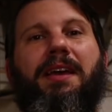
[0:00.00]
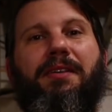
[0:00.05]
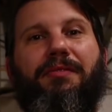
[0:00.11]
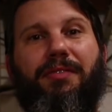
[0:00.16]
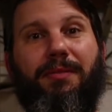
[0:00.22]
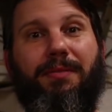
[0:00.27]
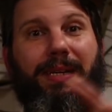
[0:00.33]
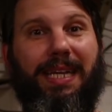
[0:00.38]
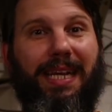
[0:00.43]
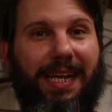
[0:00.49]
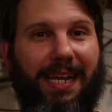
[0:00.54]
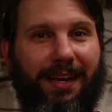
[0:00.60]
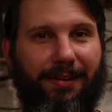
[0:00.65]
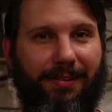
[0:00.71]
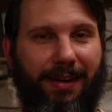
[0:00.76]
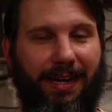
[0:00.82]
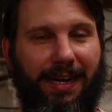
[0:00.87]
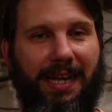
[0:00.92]
from
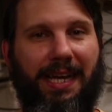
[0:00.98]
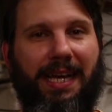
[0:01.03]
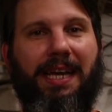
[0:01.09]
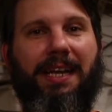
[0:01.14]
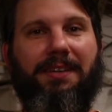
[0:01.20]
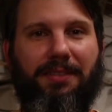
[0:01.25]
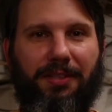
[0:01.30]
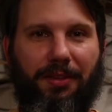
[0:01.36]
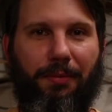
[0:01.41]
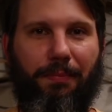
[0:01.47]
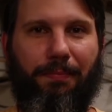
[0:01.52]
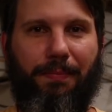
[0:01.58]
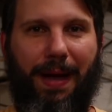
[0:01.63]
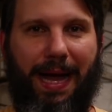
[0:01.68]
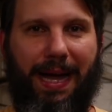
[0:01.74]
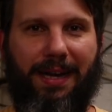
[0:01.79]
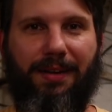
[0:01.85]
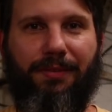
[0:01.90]
adhering to the
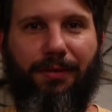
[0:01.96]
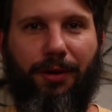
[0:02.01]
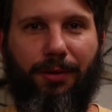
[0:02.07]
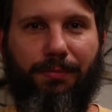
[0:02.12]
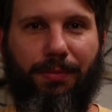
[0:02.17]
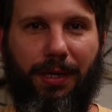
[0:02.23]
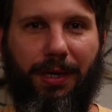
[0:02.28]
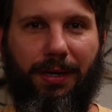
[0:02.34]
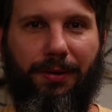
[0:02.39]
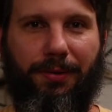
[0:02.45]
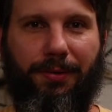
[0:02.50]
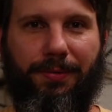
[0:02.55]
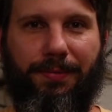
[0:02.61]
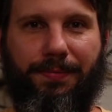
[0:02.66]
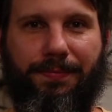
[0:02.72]
back of our bow.